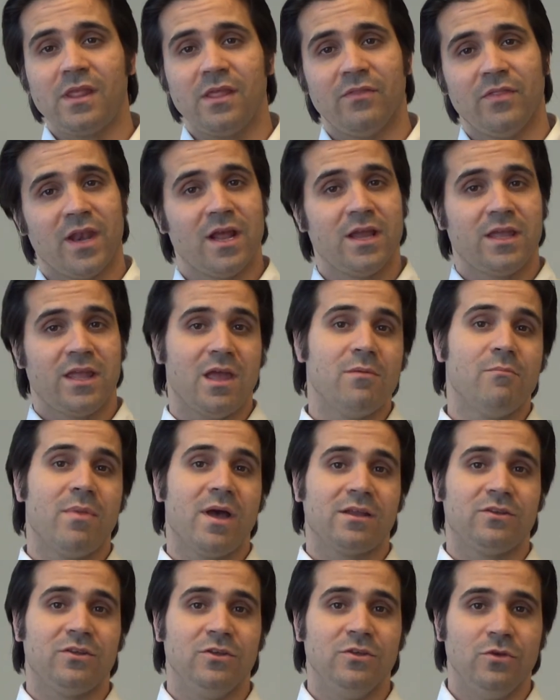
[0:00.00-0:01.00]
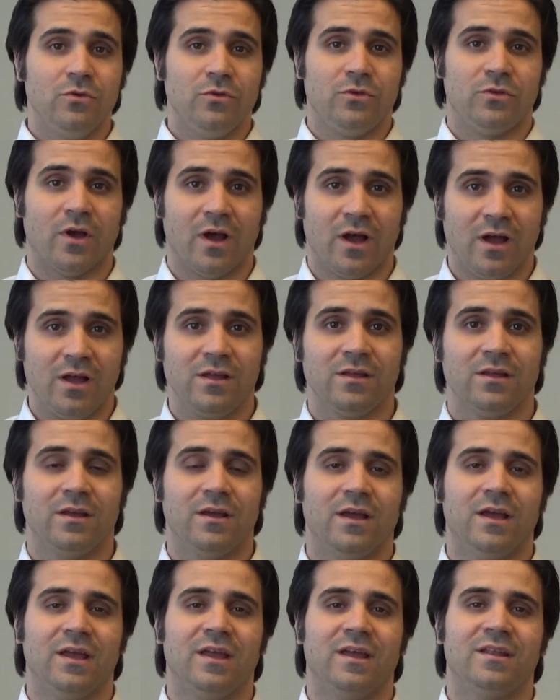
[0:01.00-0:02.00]
Then I came back to Utah,
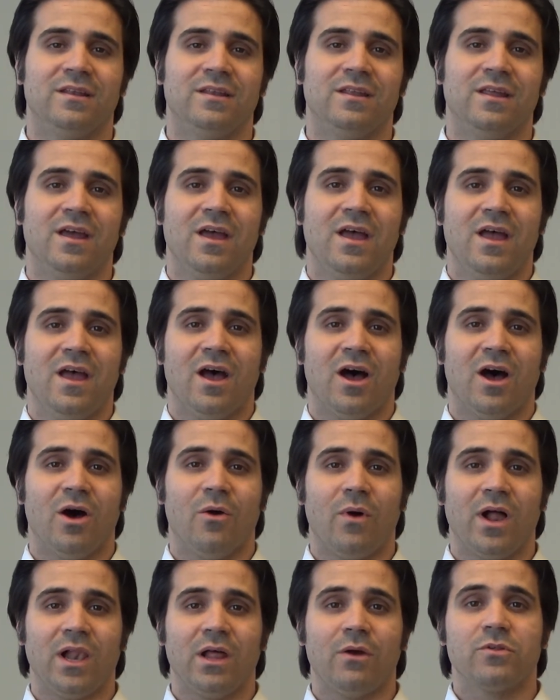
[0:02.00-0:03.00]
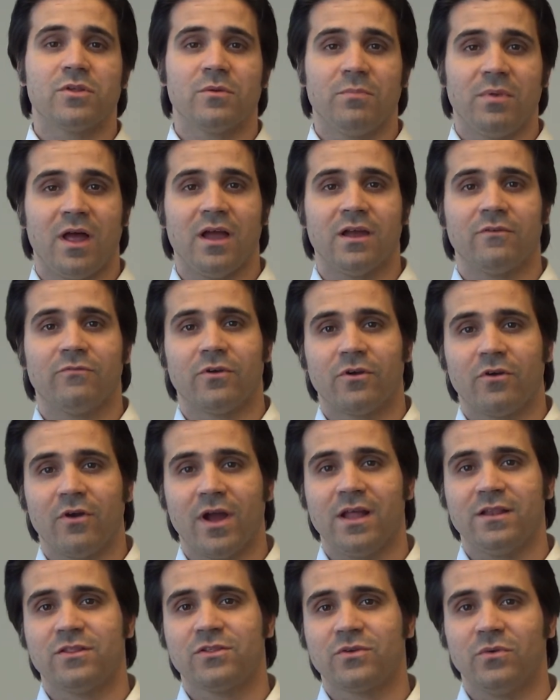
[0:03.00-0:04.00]
and uh, while I was applying for
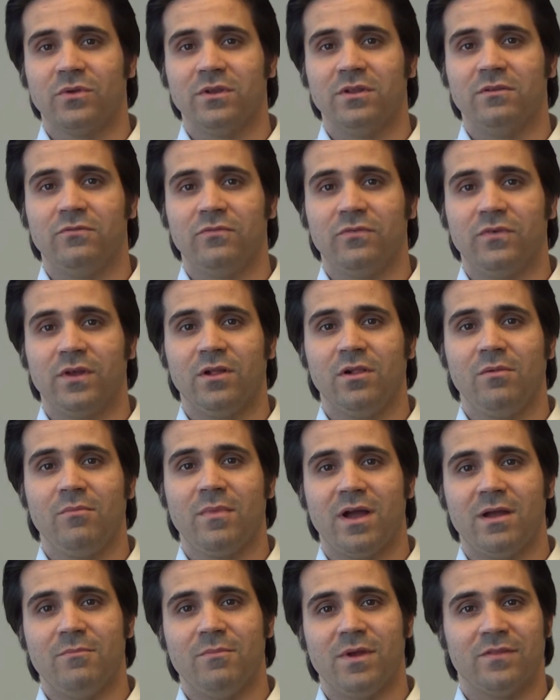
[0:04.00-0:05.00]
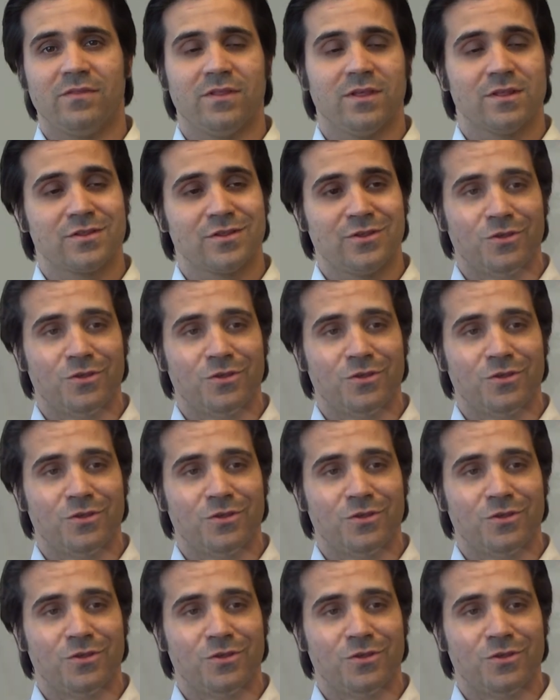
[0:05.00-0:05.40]
grad school in film, I met this